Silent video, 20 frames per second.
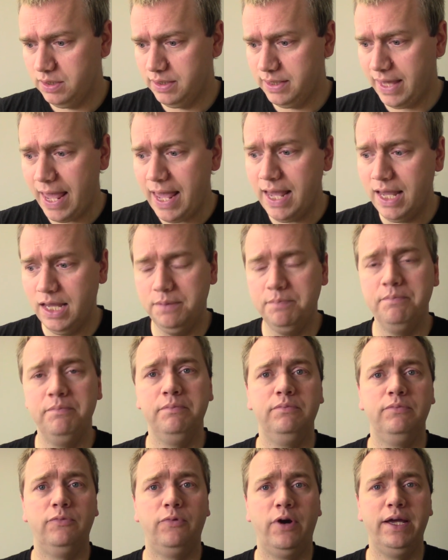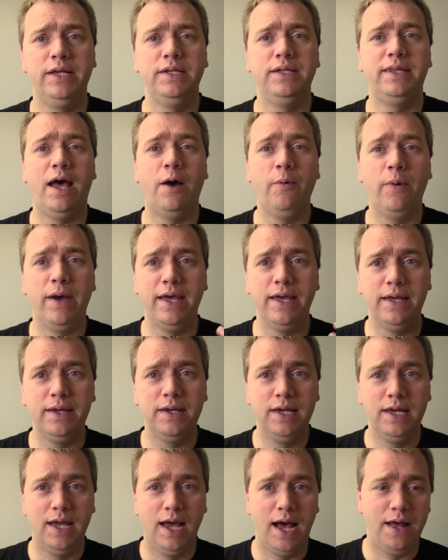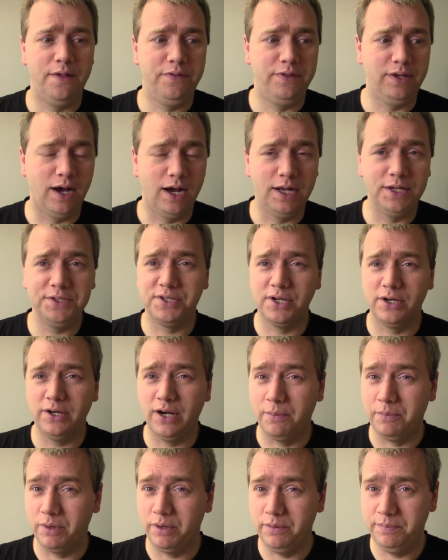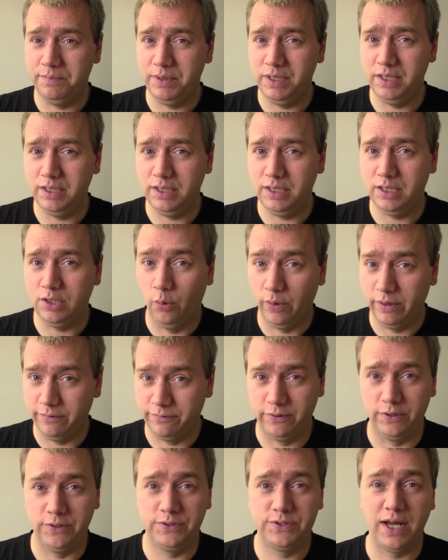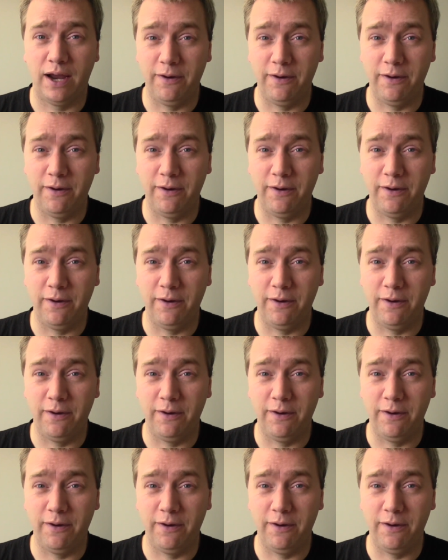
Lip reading: game, right? That way, the odds are I'm going to be going first.